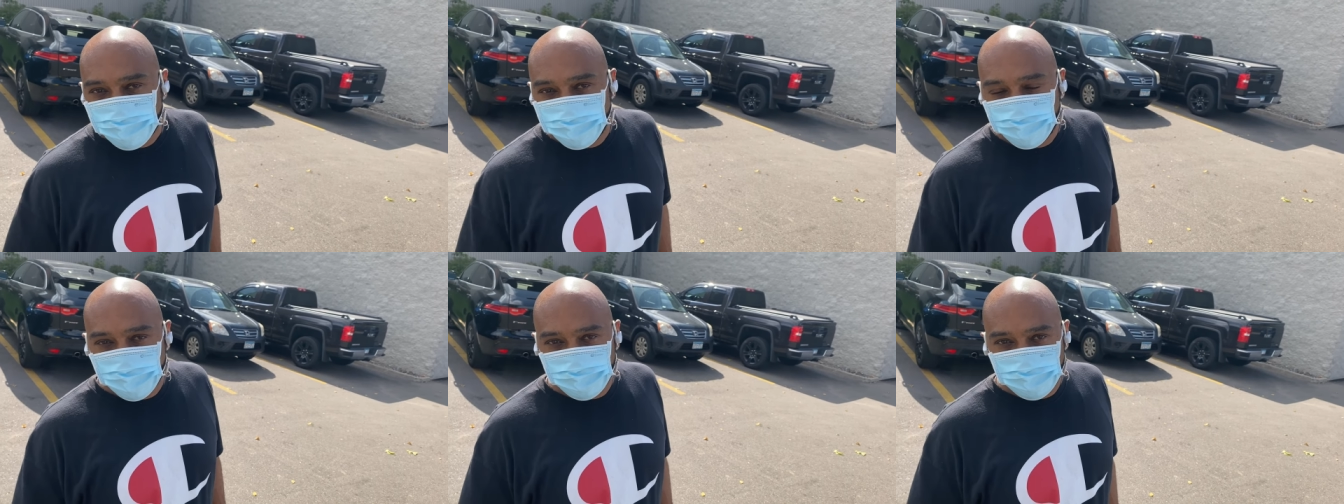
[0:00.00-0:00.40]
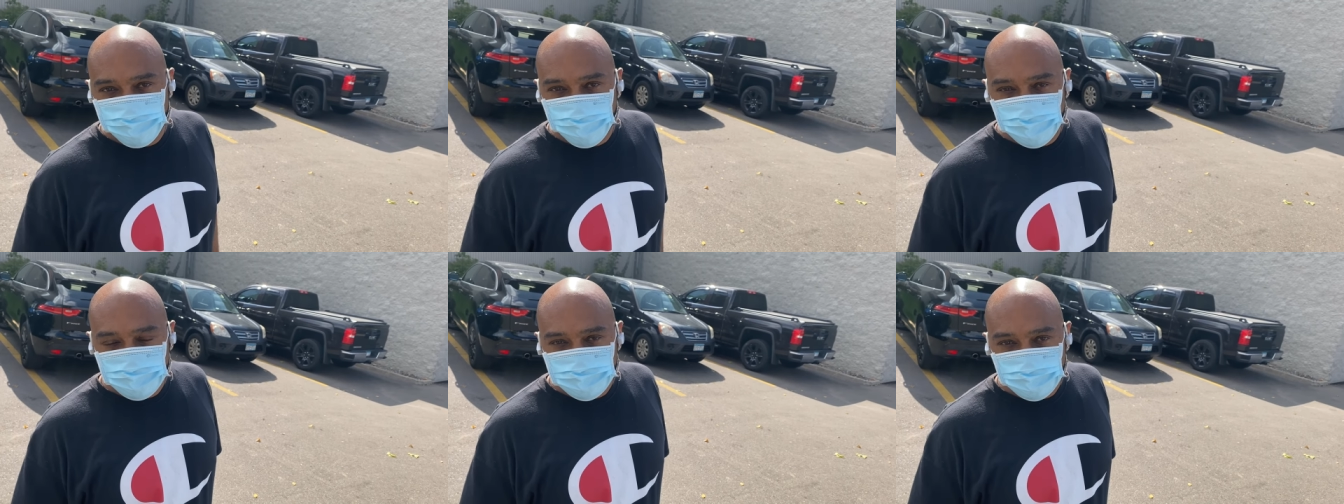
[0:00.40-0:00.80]
Fridley,
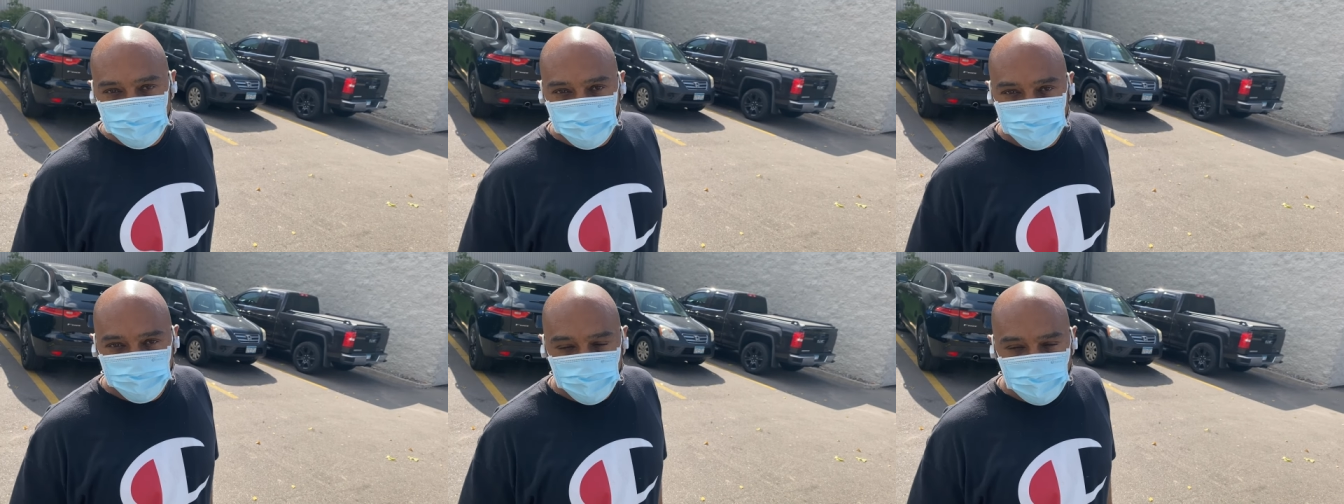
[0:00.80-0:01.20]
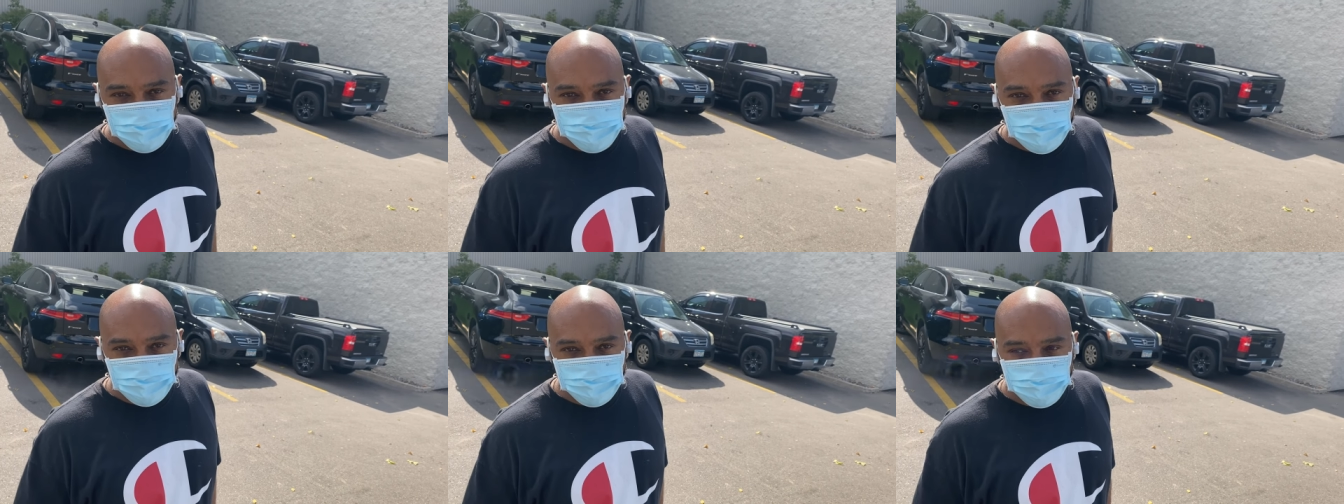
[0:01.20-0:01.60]
Minnesota, five
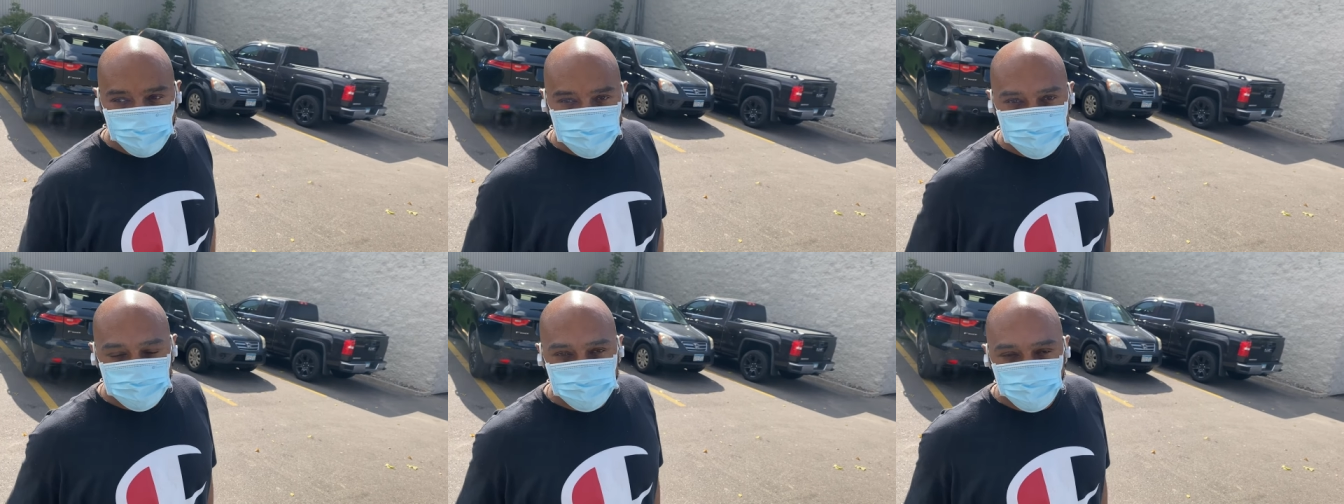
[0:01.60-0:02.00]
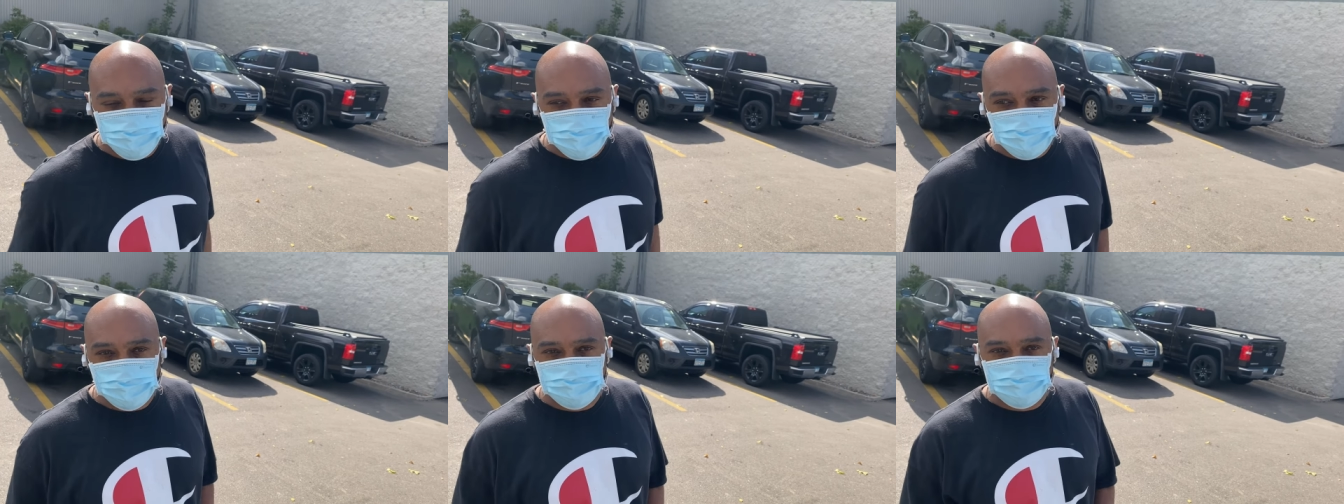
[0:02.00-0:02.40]
five four two
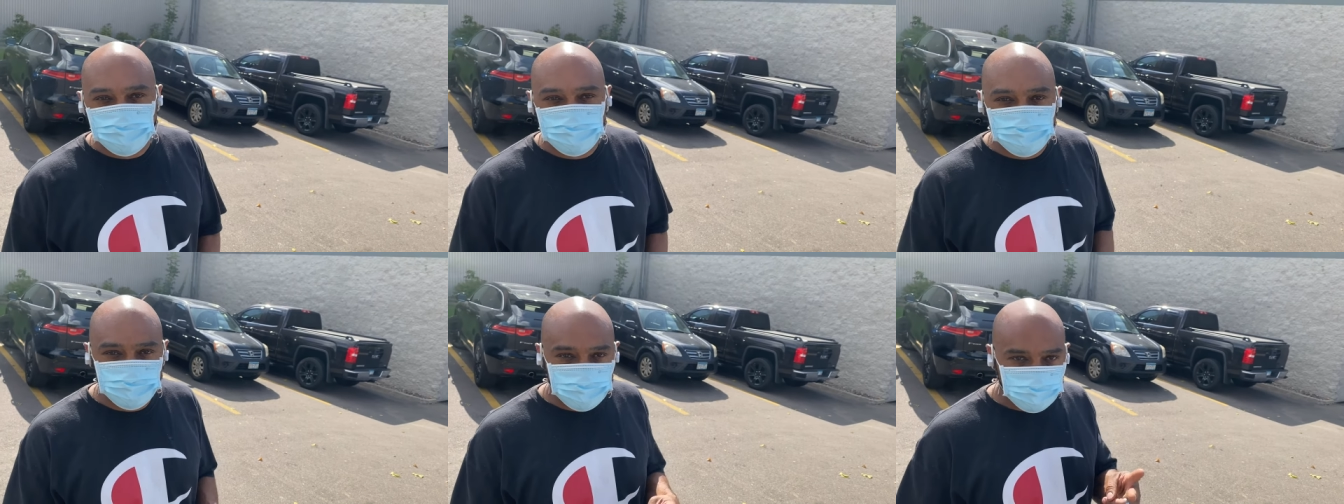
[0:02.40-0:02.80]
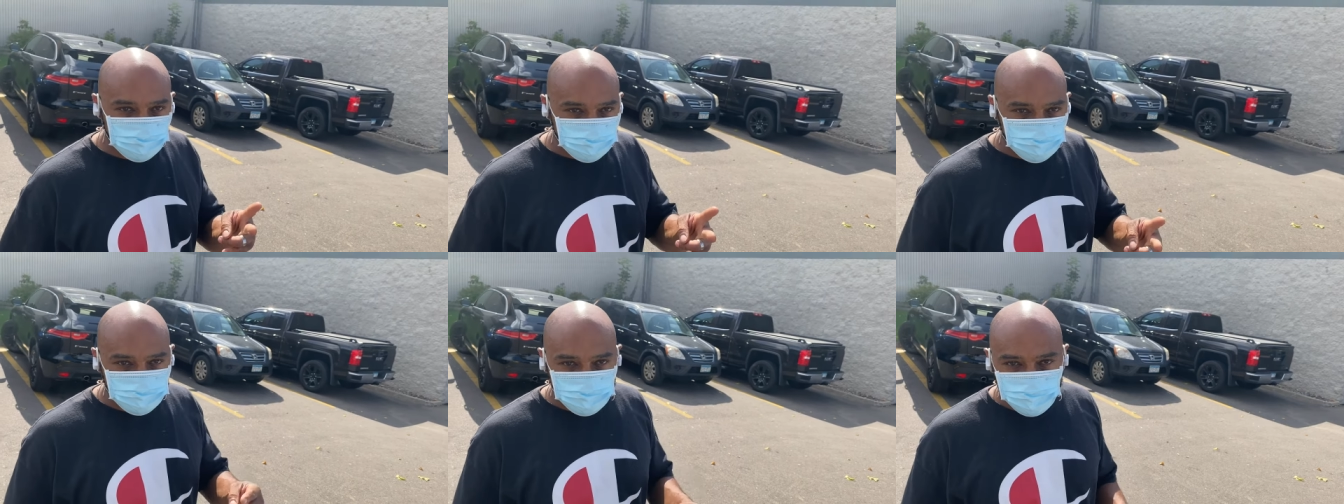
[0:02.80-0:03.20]
one.
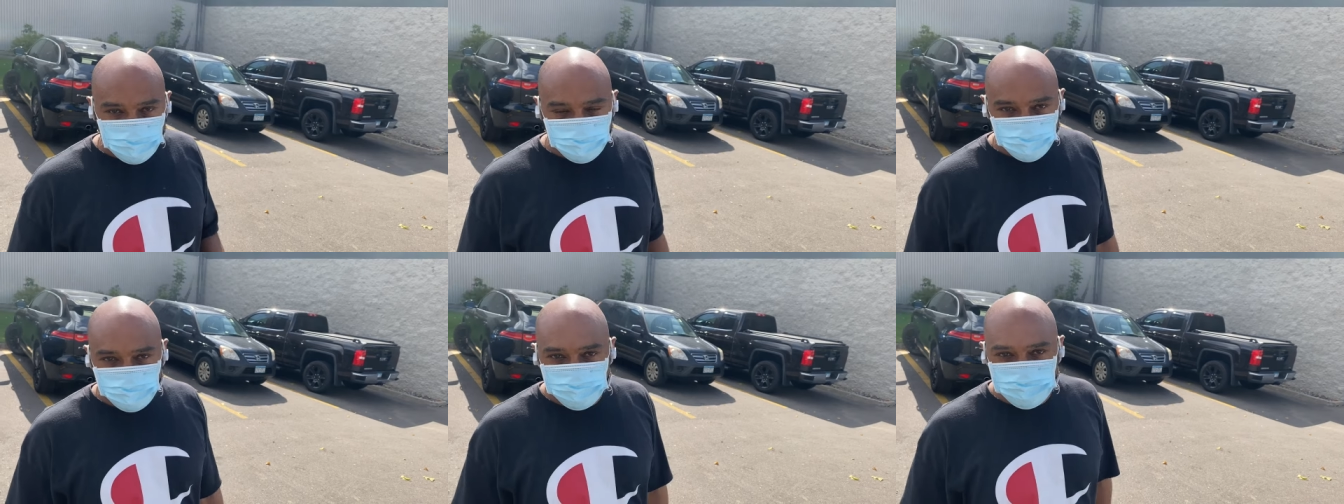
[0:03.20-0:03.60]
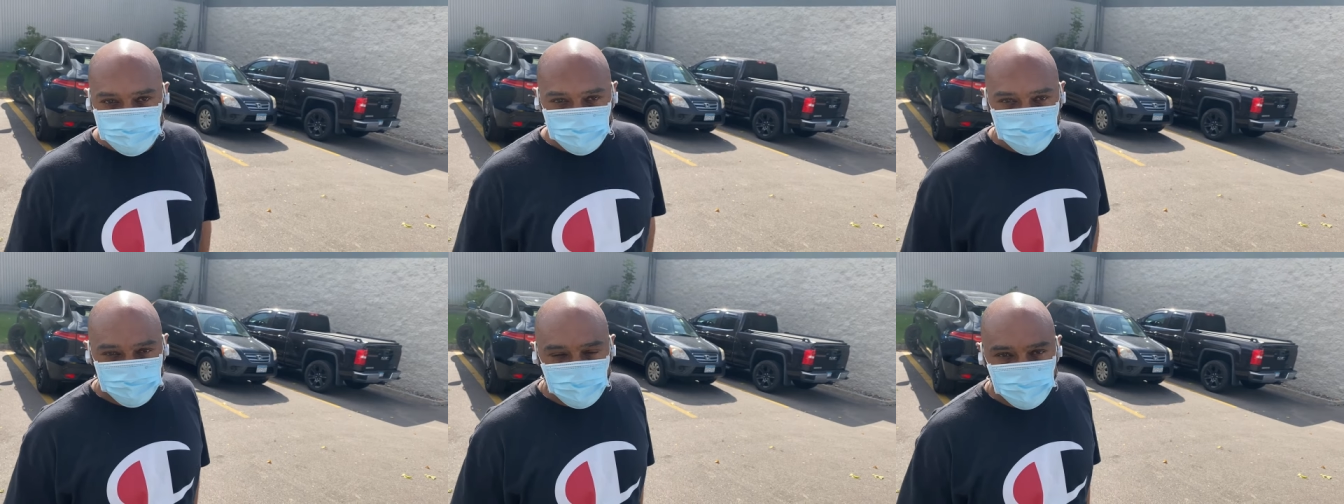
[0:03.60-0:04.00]
Eric,
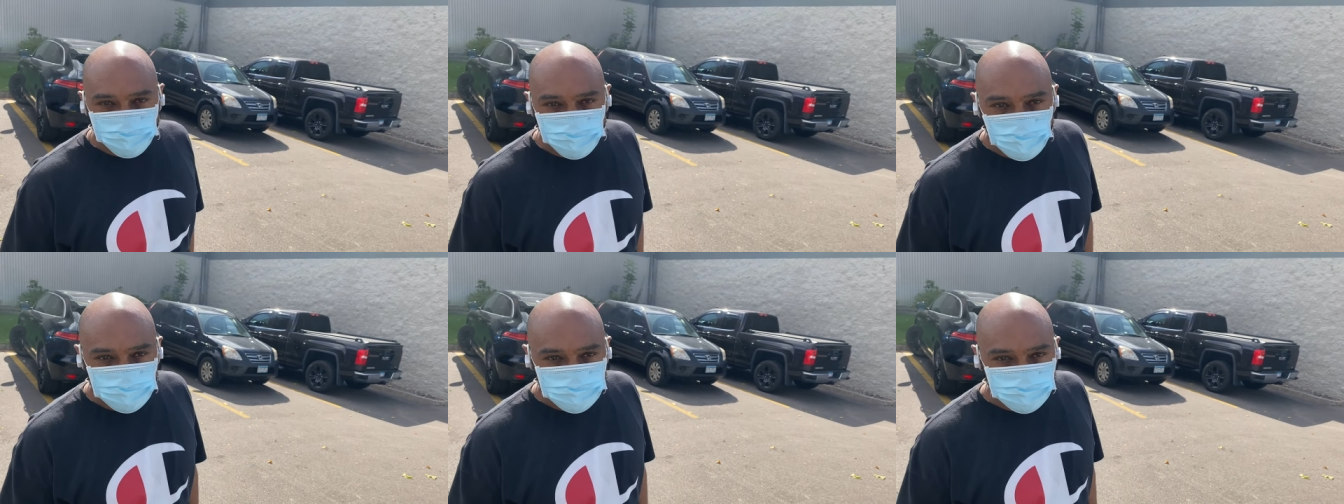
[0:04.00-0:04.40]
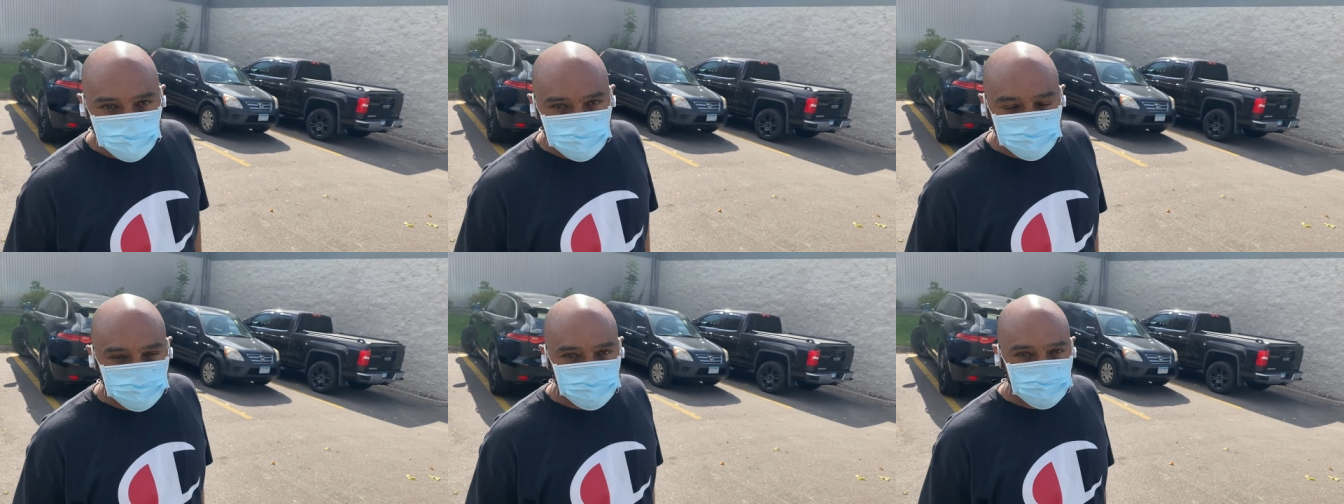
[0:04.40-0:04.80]
six five one, three
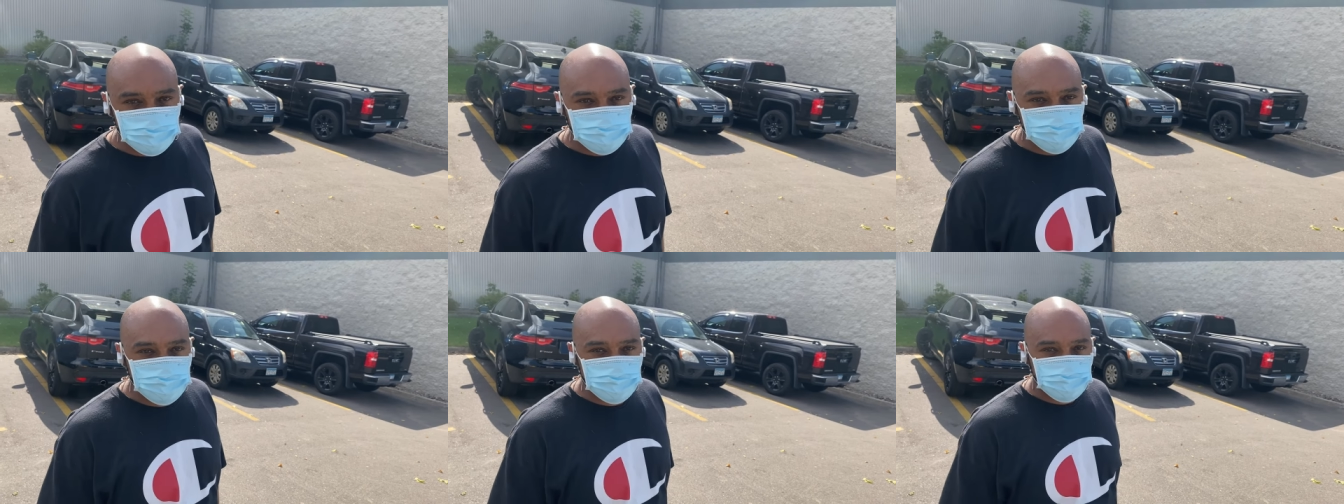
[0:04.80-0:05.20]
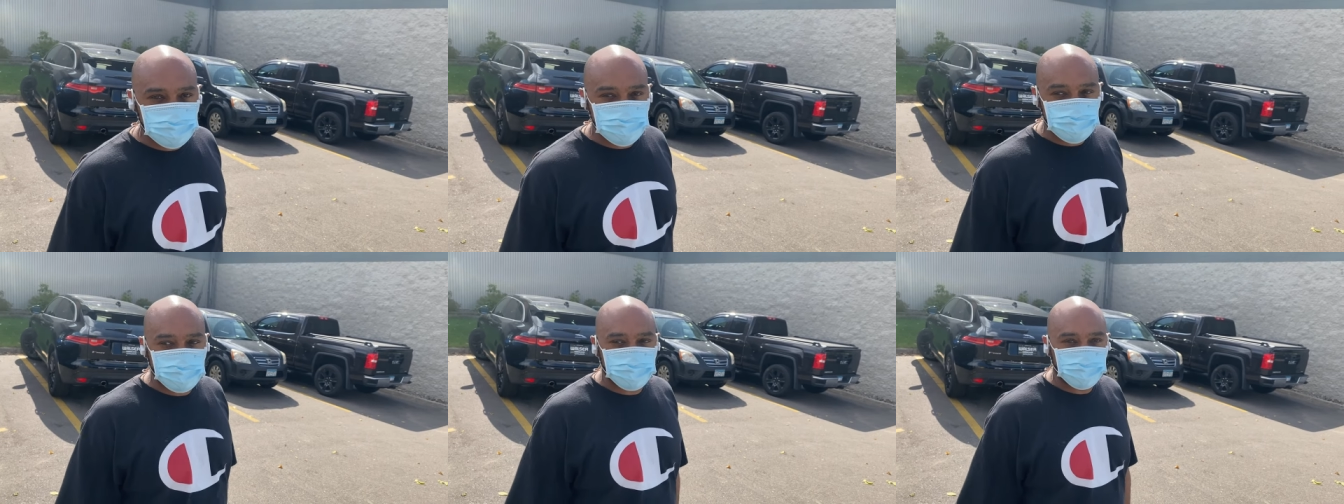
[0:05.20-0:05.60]
two two, zero
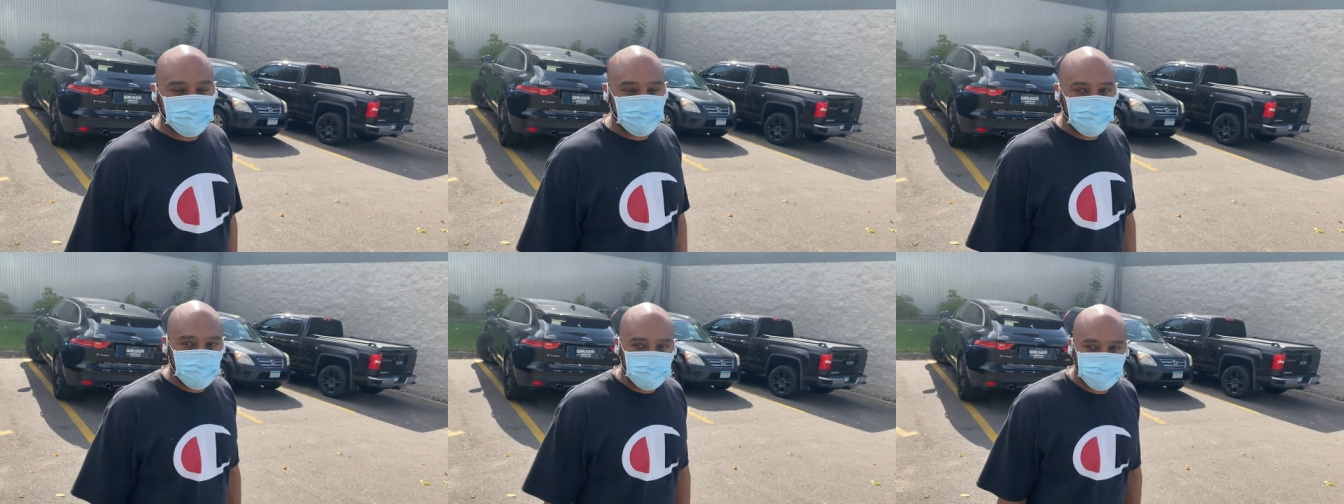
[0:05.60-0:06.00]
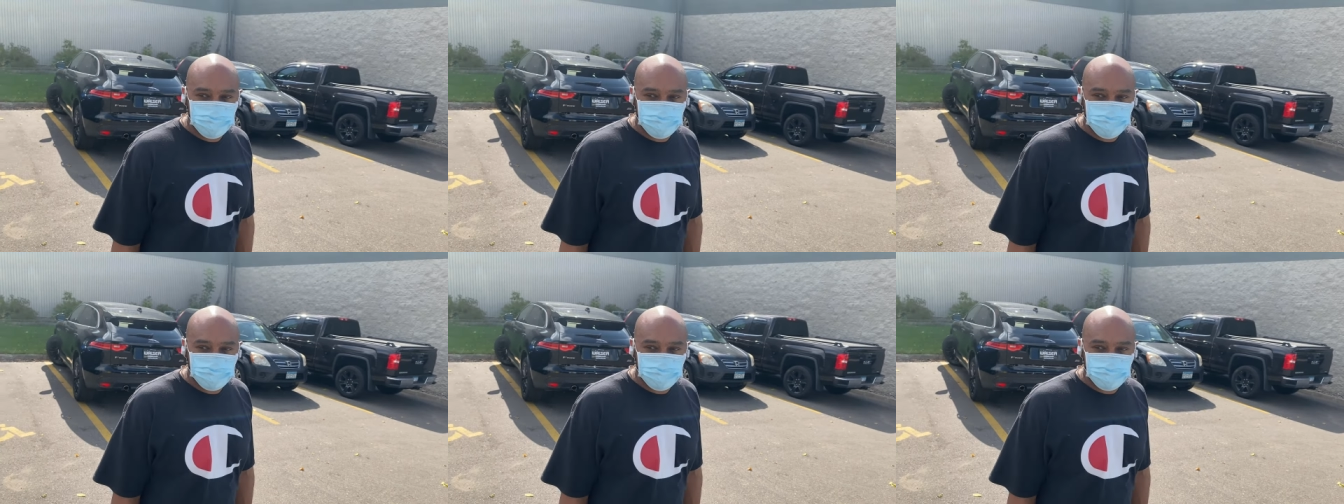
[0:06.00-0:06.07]
seven four eight.